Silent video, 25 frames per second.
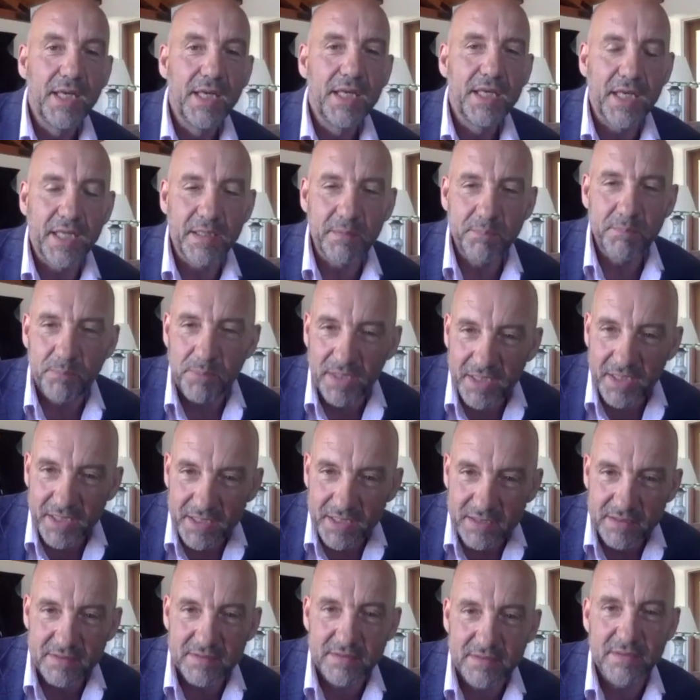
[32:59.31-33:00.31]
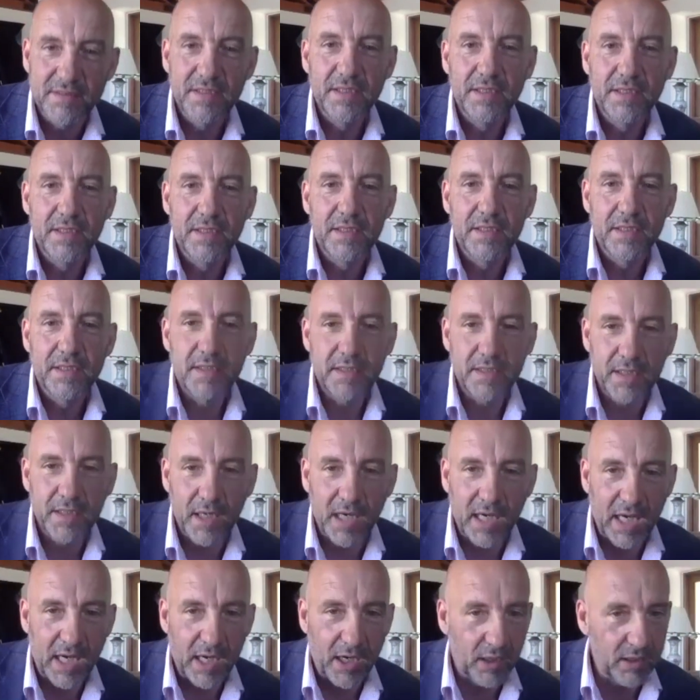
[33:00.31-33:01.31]
And please,
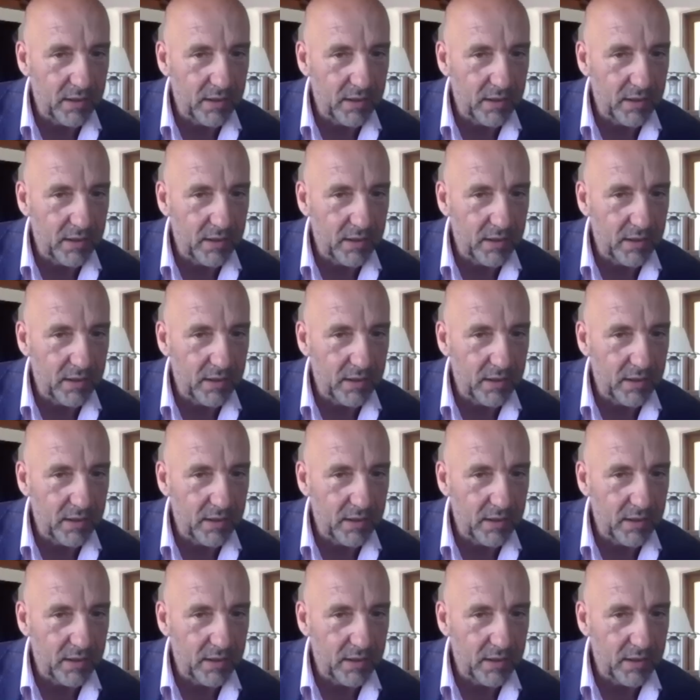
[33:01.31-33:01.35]
a